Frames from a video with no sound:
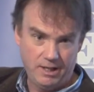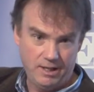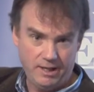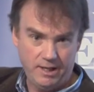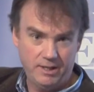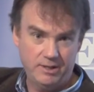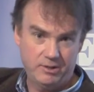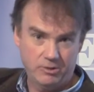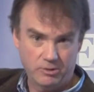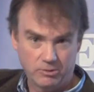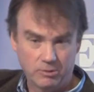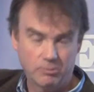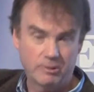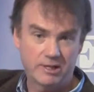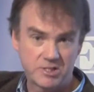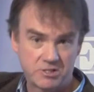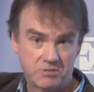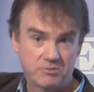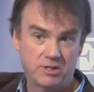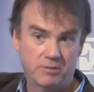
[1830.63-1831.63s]
in you know, the
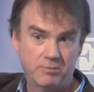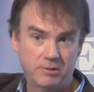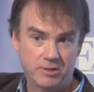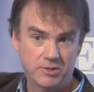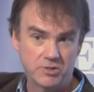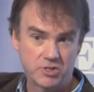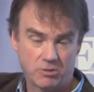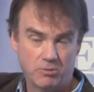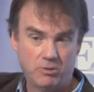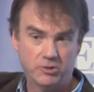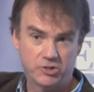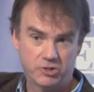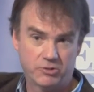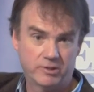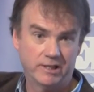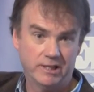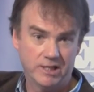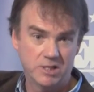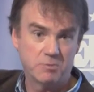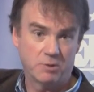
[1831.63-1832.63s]
west of Dublin and so on
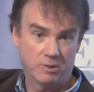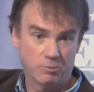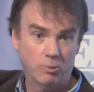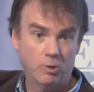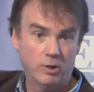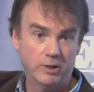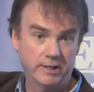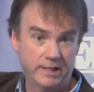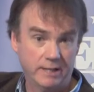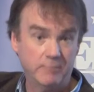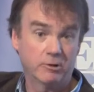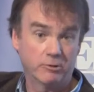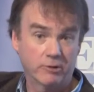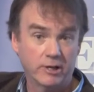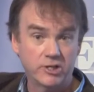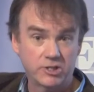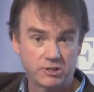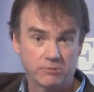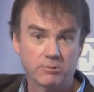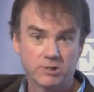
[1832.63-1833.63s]
during Lisbon 1,
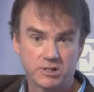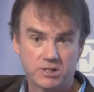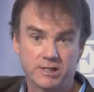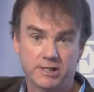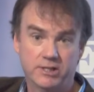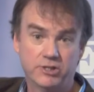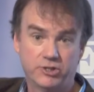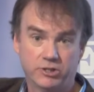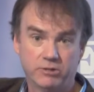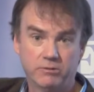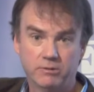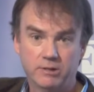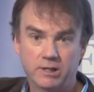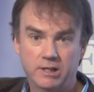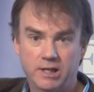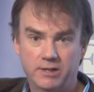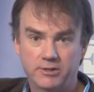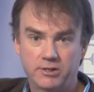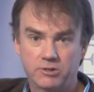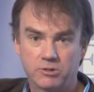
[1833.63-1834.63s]
immigration was an issue
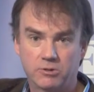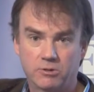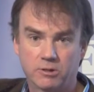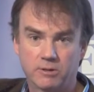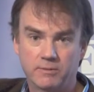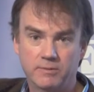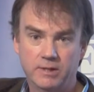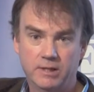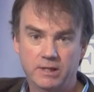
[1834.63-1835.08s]
at the door.